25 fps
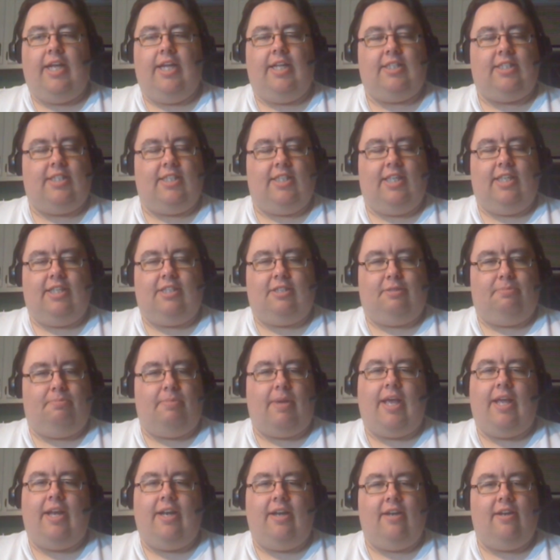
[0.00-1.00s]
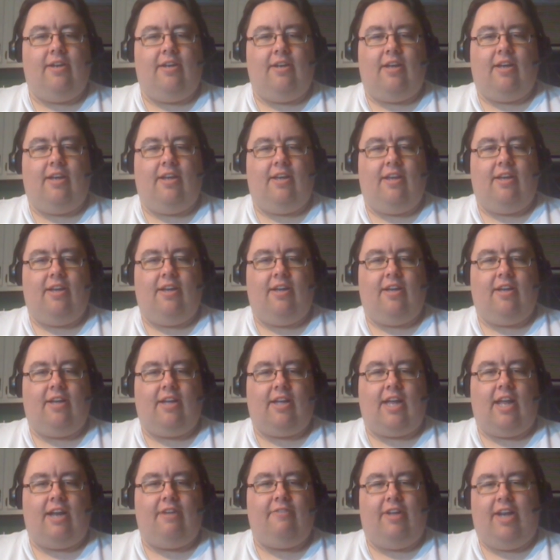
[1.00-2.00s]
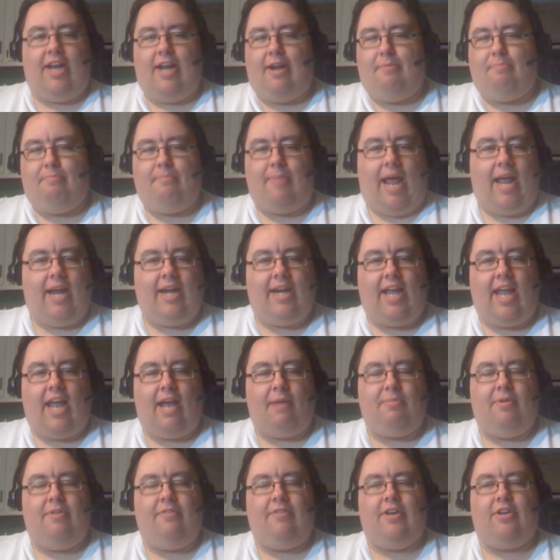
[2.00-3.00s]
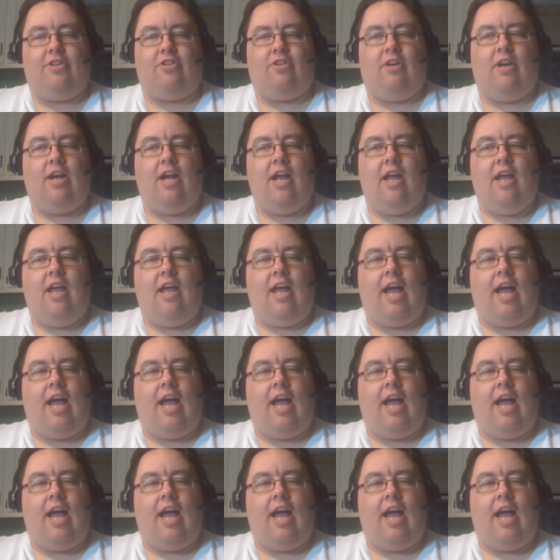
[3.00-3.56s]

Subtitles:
It's been a kind of a madcap adventure.